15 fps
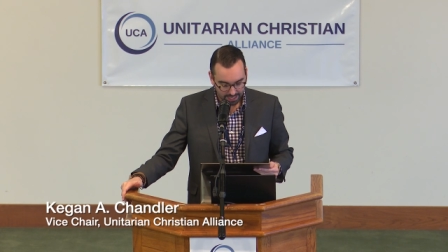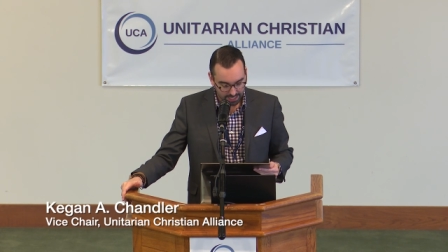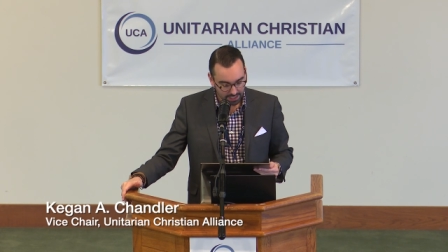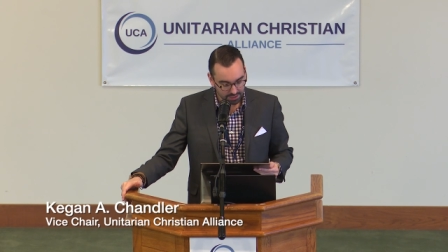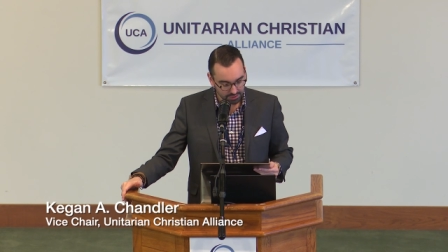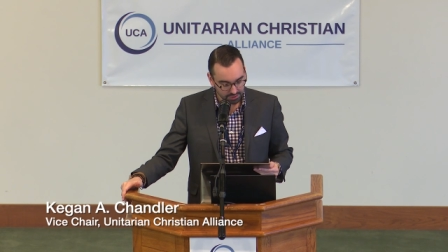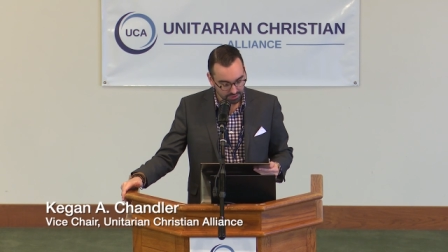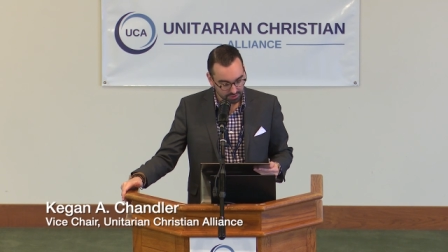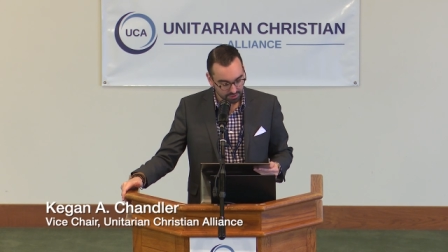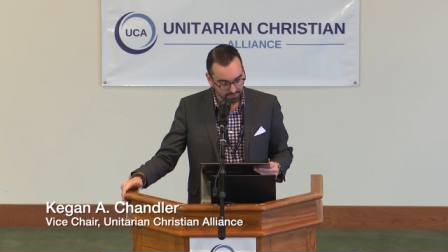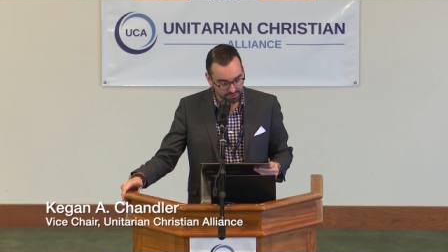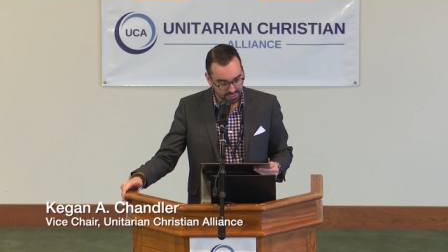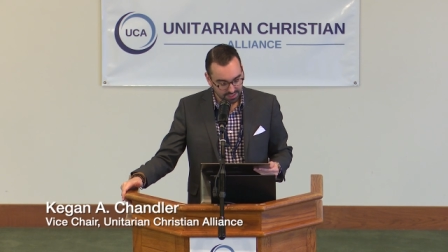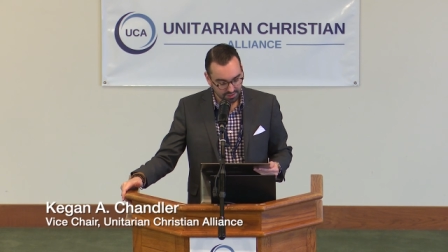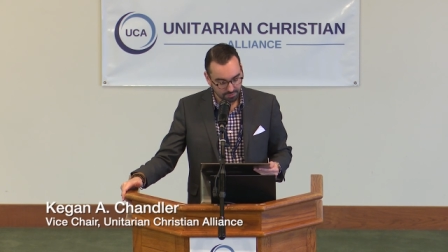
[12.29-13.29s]
and
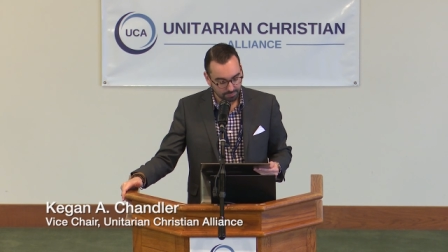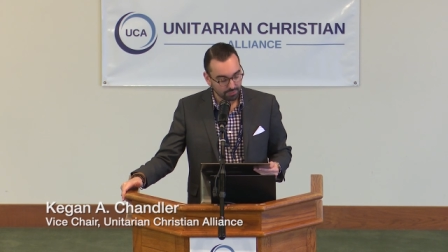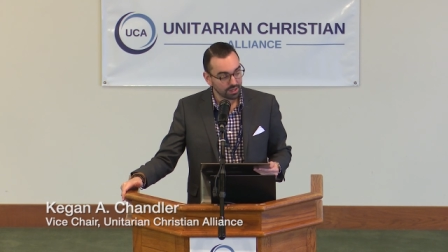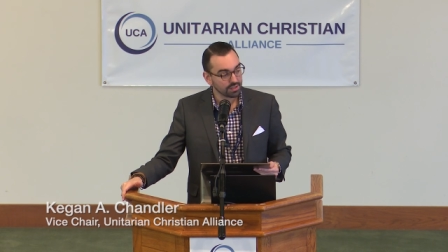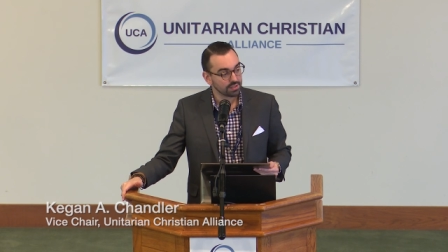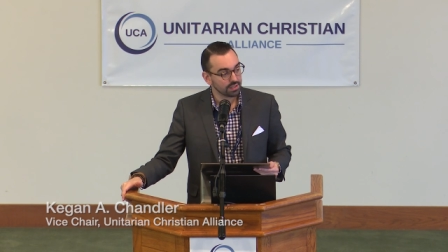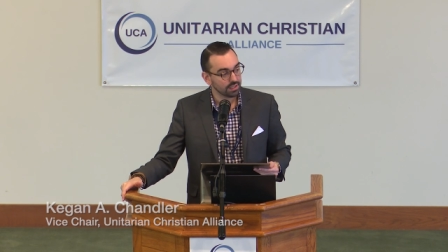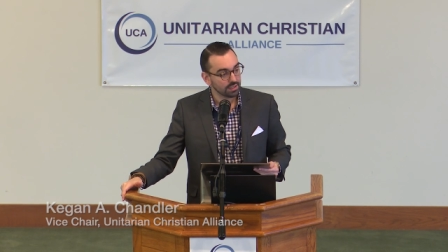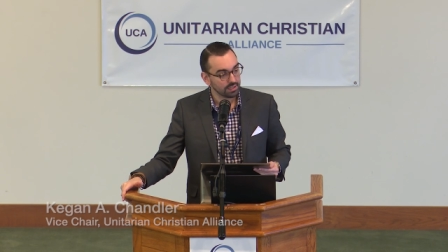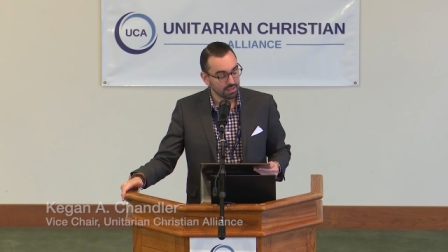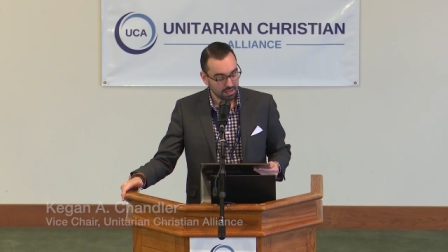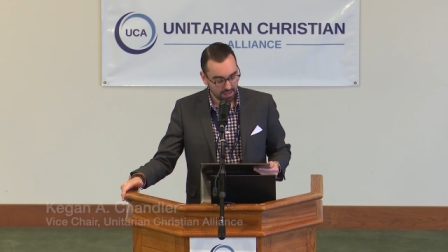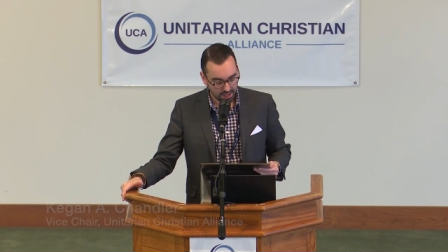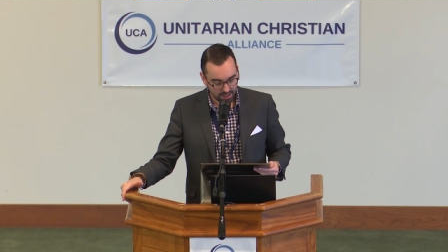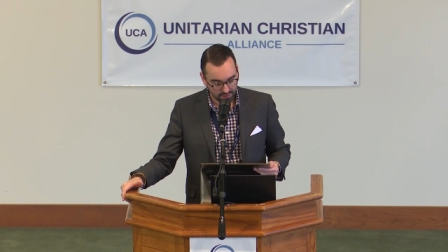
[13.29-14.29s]
serves as the president
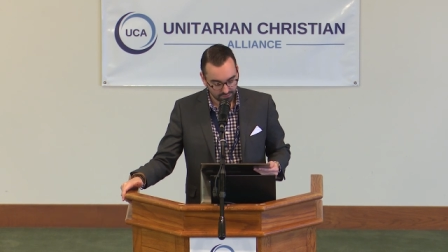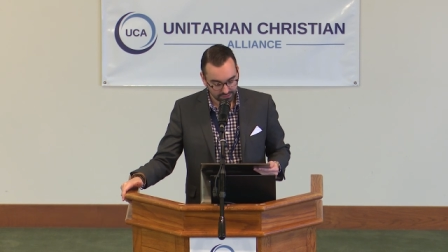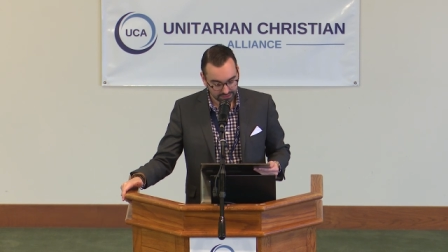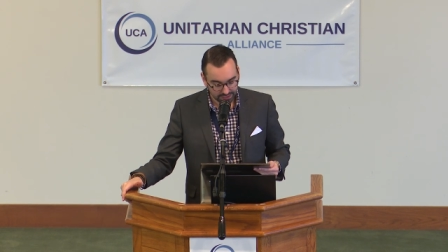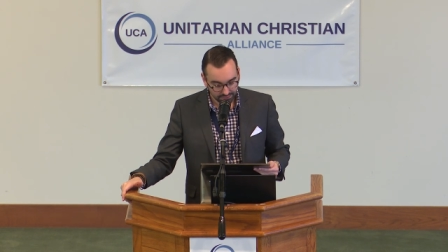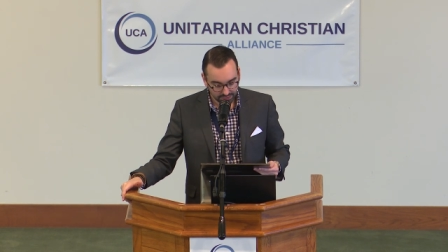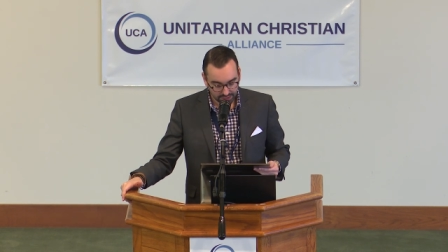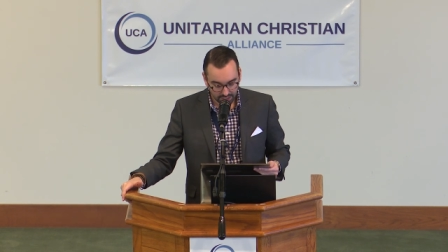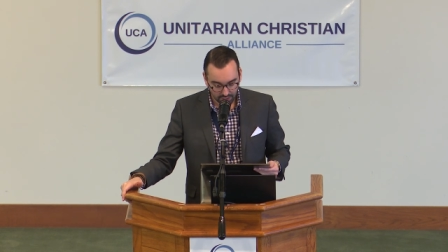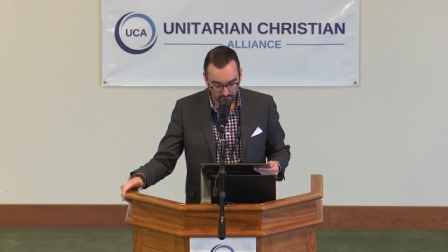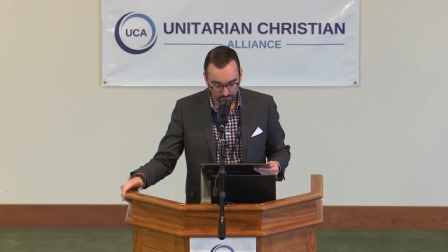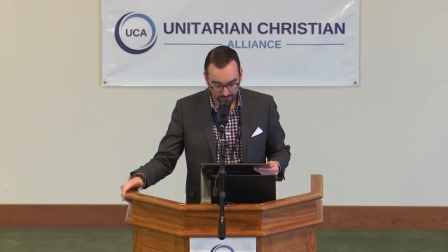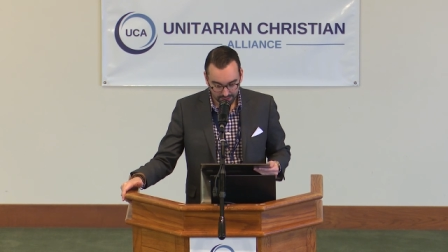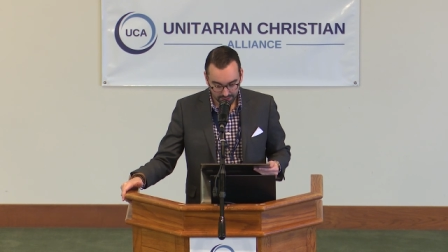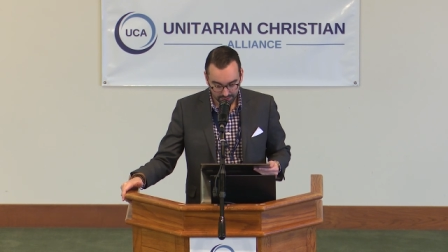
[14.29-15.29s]
of Living
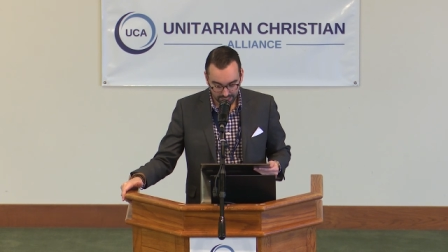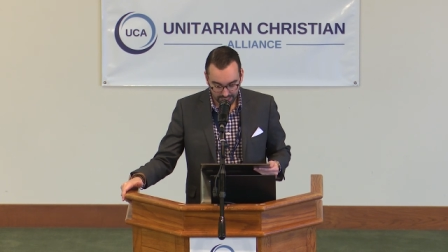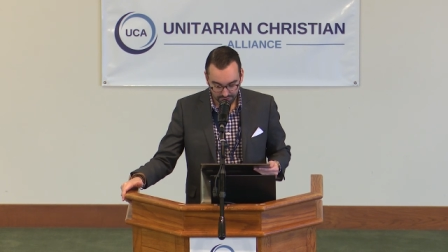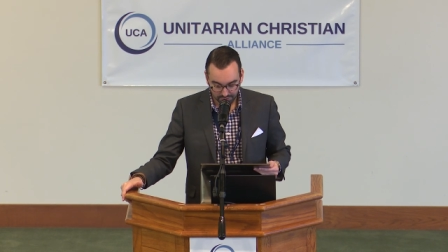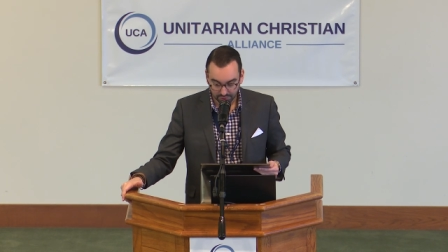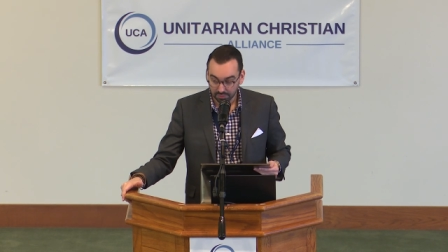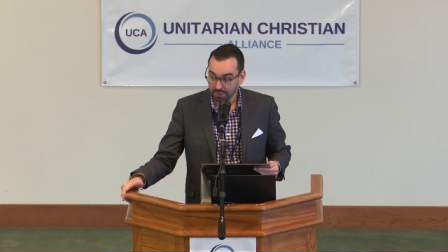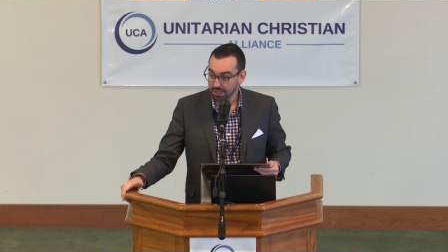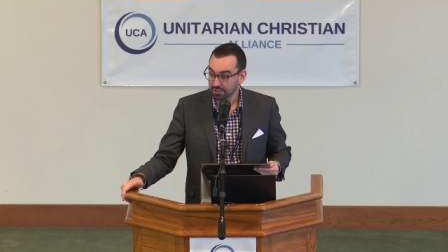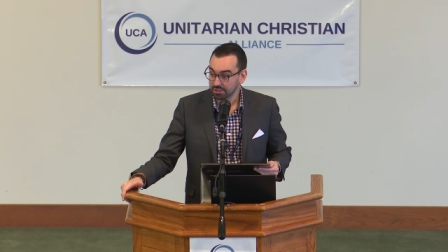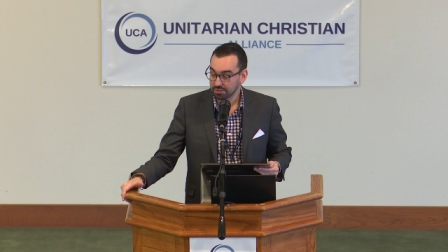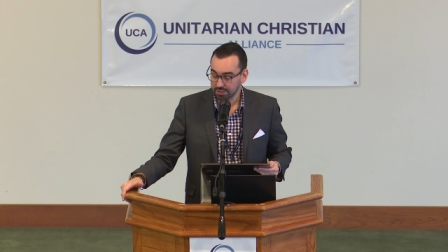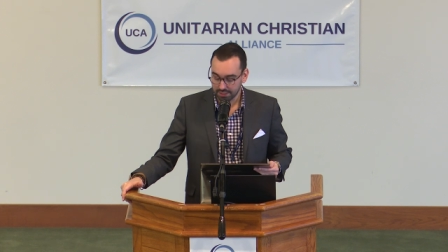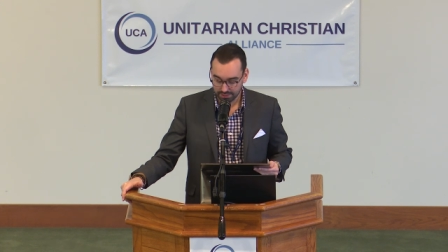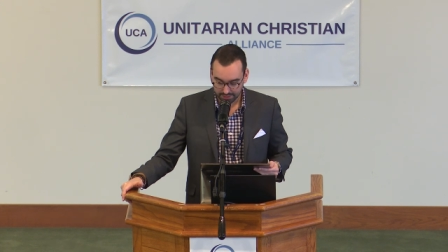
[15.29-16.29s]
Hope International
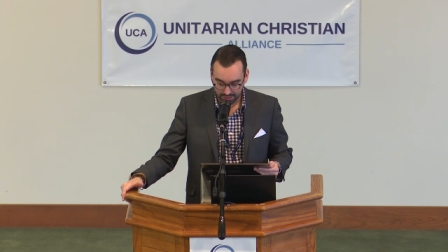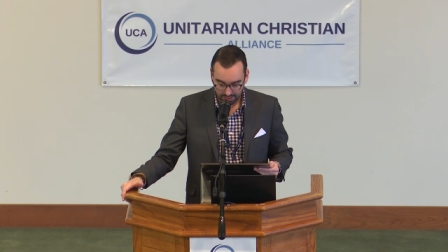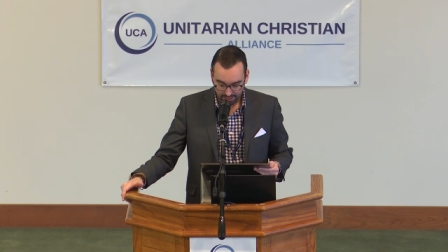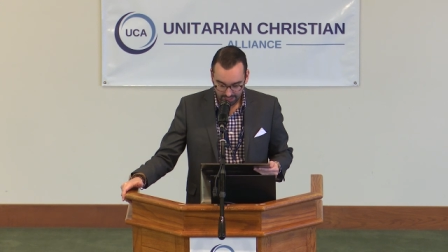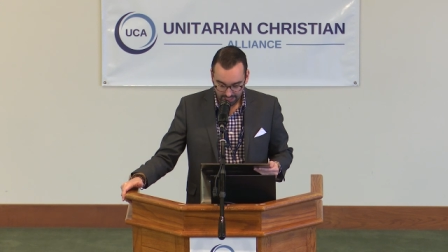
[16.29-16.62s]
Ministries,